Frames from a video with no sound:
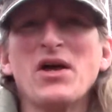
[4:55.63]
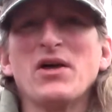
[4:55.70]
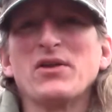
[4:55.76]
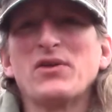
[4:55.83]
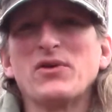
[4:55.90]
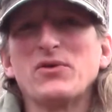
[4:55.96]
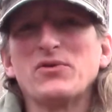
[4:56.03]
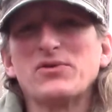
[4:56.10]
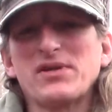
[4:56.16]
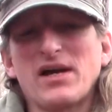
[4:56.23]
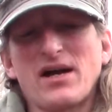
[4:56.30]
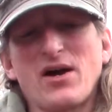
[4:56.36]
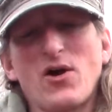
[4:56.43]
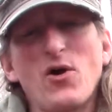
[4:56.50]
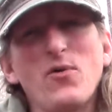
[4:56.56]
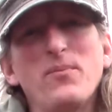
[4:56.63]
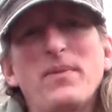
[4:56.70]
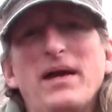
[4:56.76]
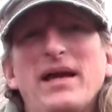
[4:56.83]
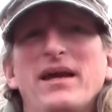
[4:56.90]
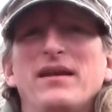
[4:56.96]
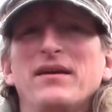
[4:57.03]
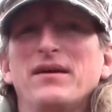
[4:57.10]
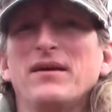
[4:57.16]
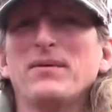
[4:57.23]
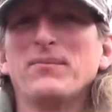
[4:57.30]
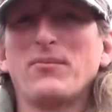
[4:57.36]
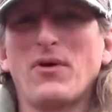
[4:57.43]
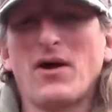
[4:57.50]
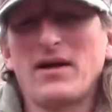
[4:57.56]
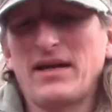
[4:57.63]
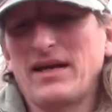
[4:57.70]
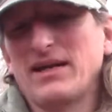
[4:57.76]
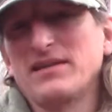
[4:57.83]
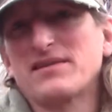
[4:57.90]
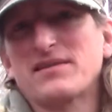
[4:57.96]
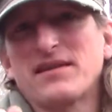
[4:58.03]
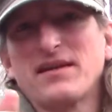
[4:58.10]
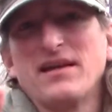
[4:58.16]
those homemade broadheads